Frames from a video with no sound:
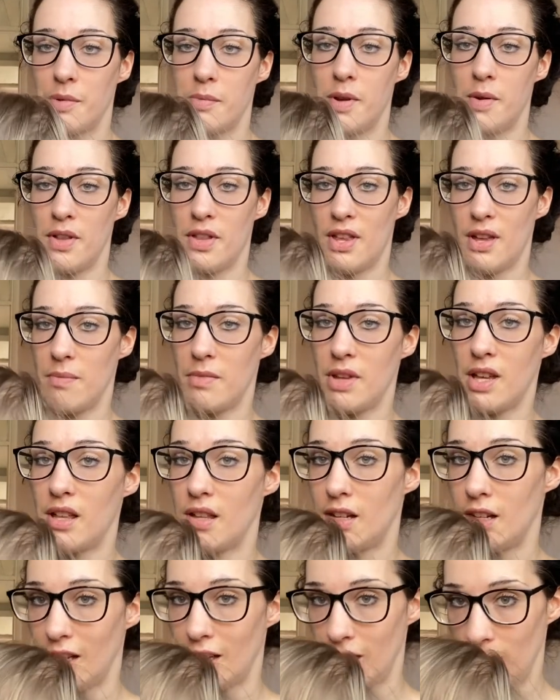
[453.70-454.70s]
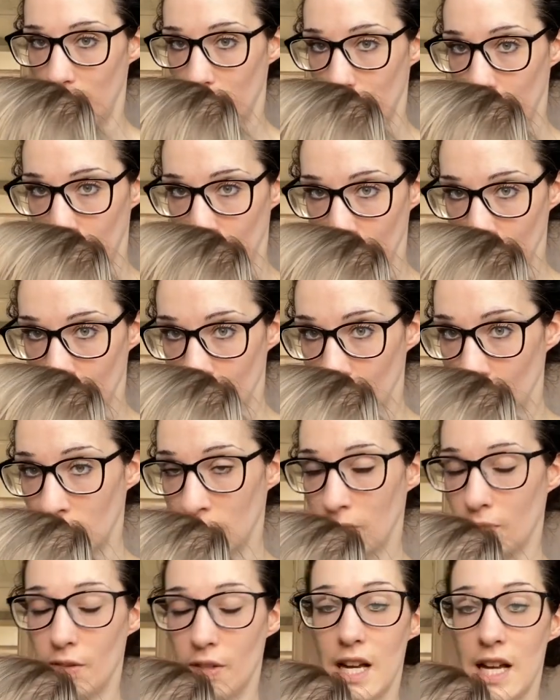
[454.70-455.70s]
me with them the other day.
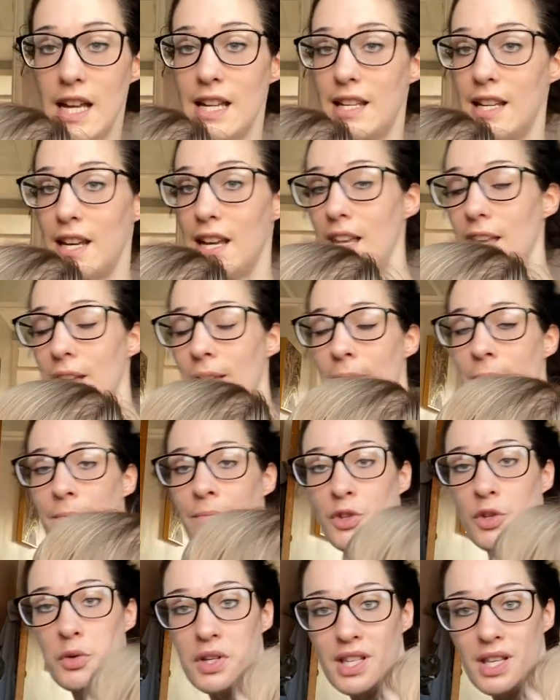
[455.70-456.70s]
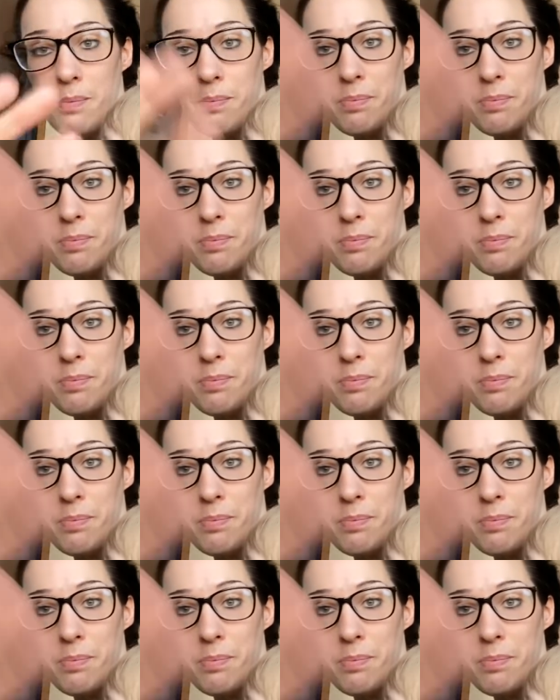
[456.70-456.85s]
Right, Edie, should we say